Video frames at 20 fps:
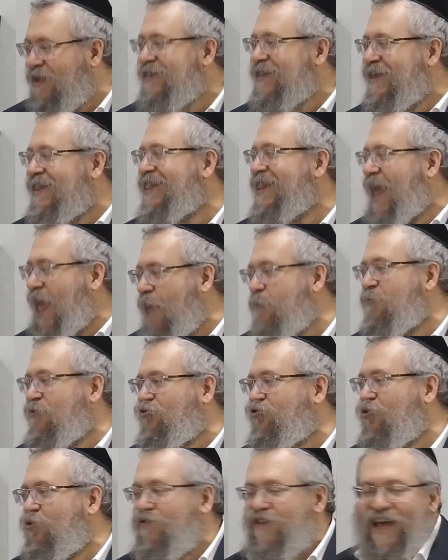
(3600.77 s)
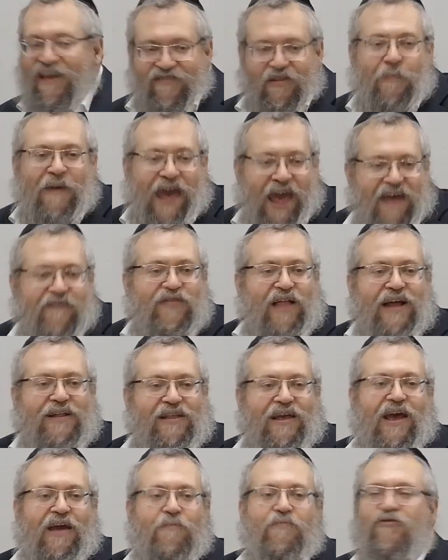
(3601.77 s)
of Bria, Yetzir, and Asiyah, which
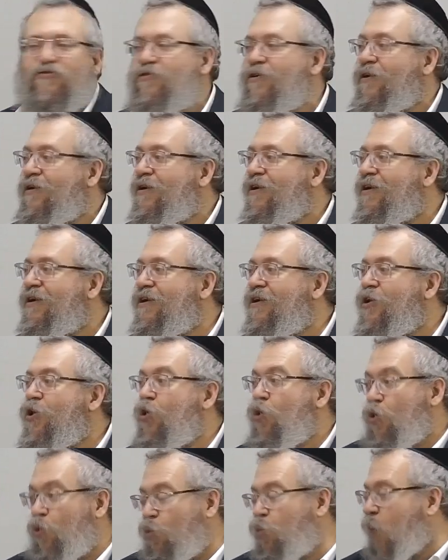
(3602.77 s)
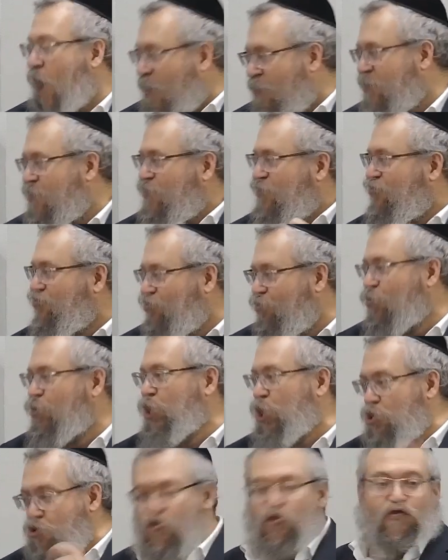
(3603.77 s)
is creation, formation, and
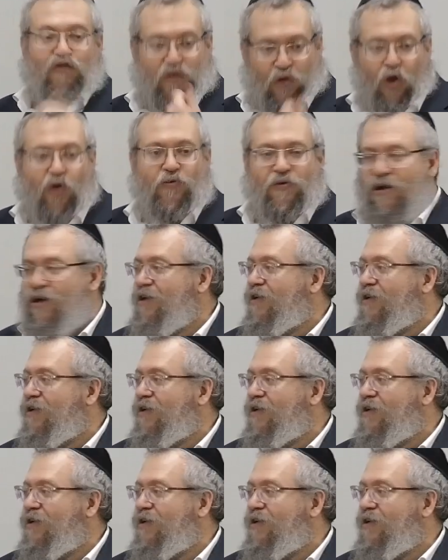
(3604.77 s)
completion,